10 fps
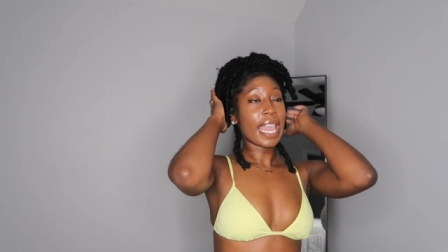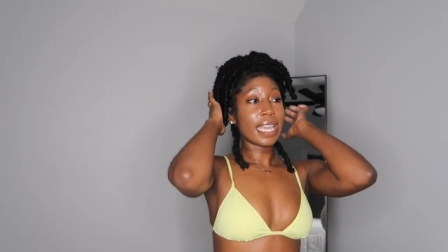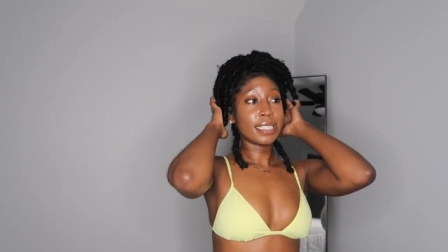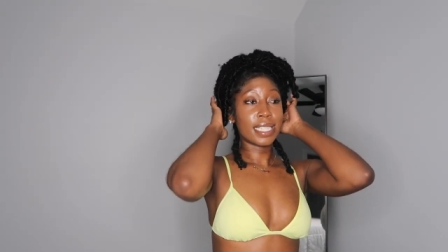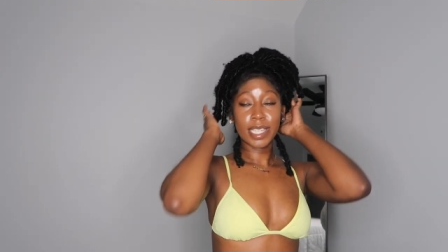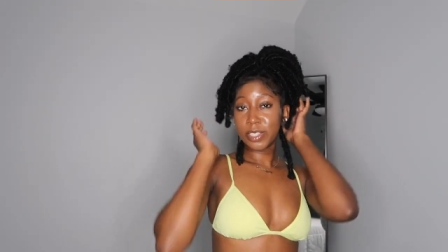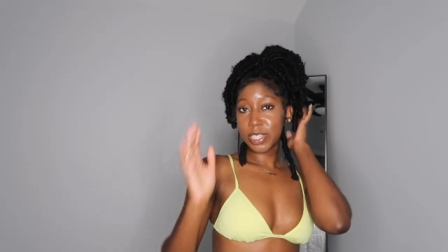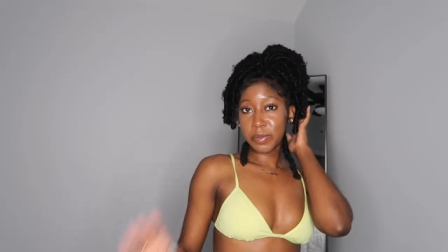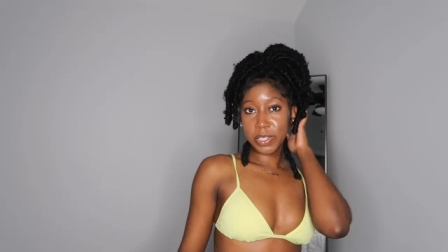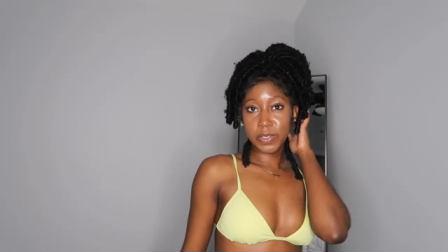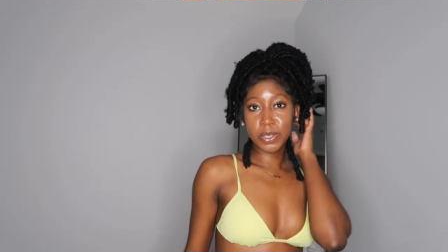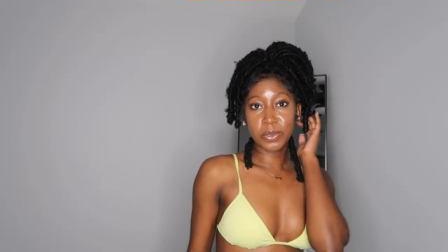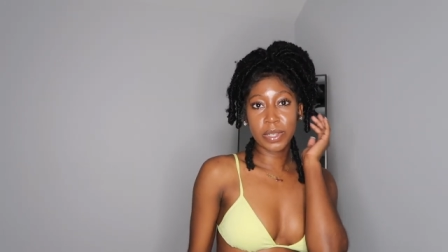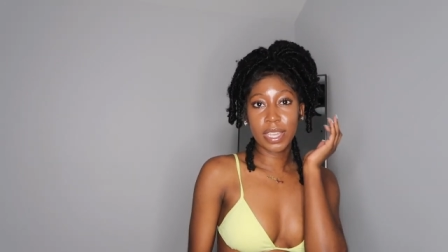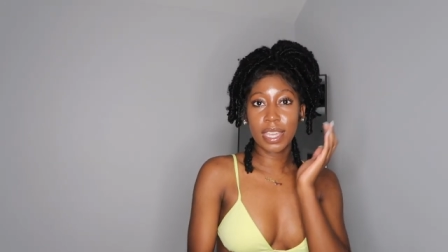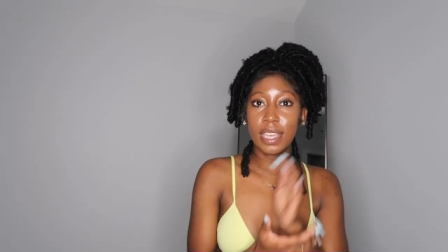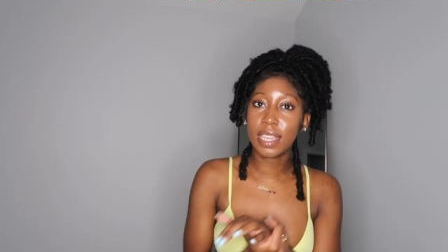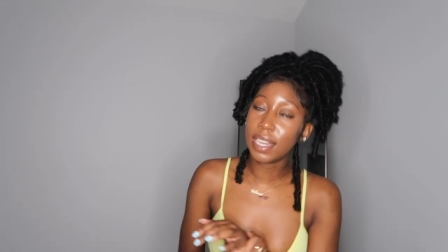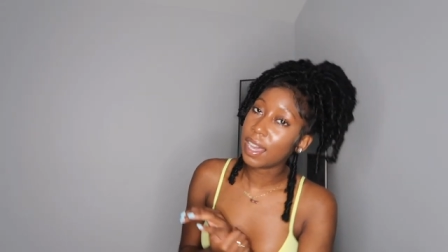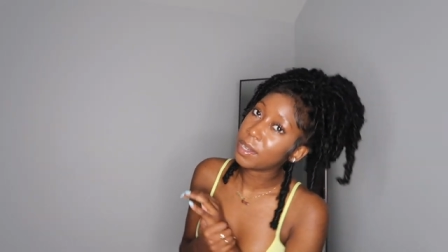And thank y'all so much for tuning
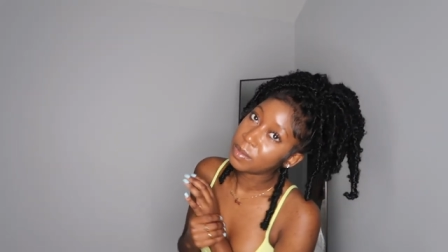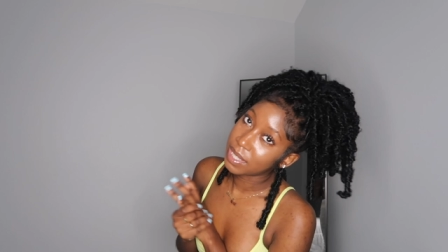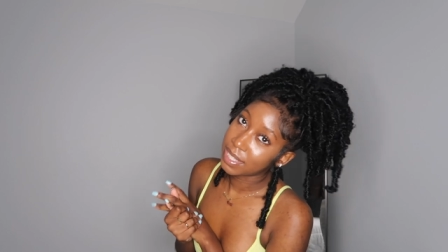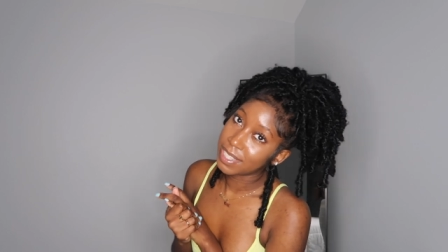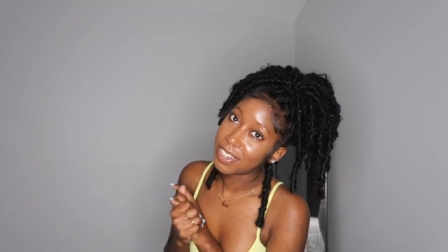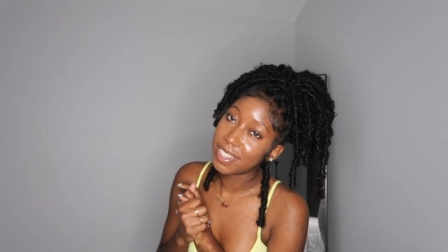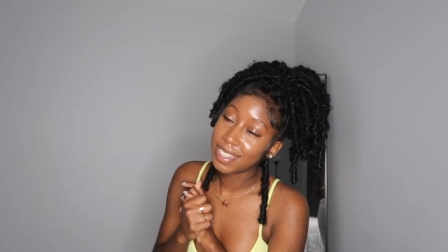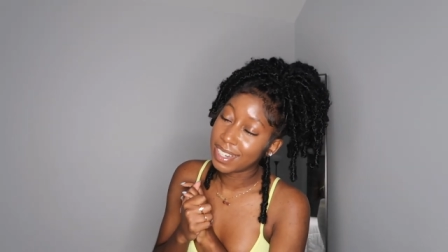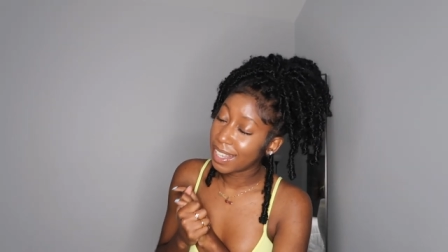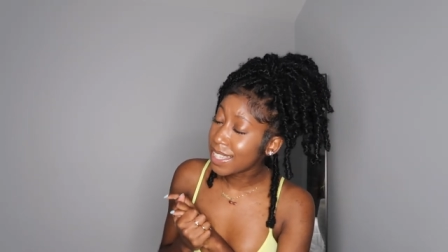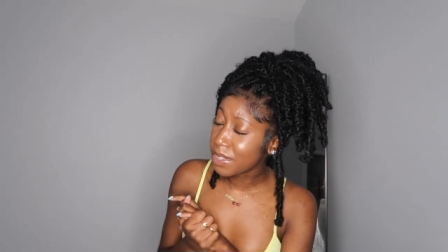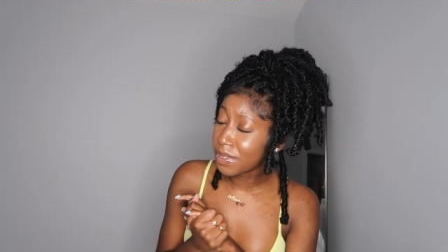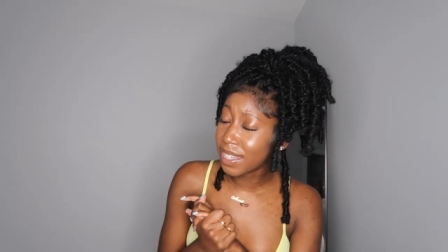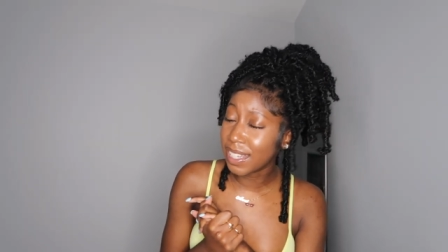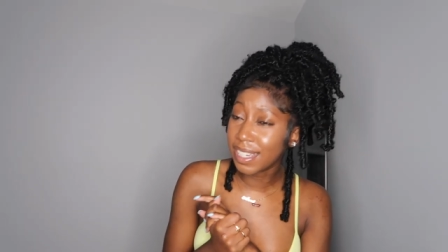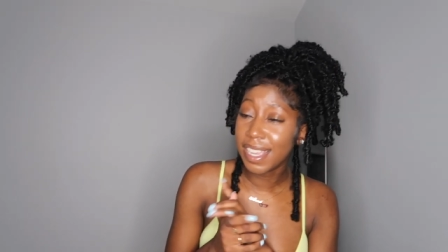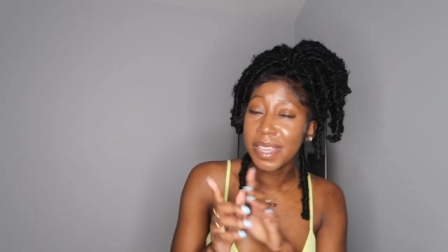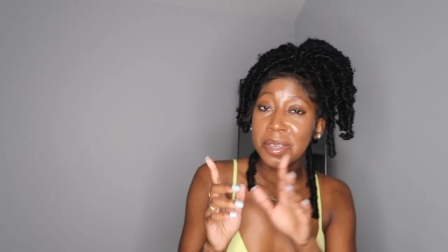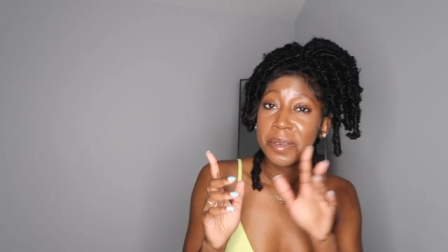in. I hope to see y'all in the next one.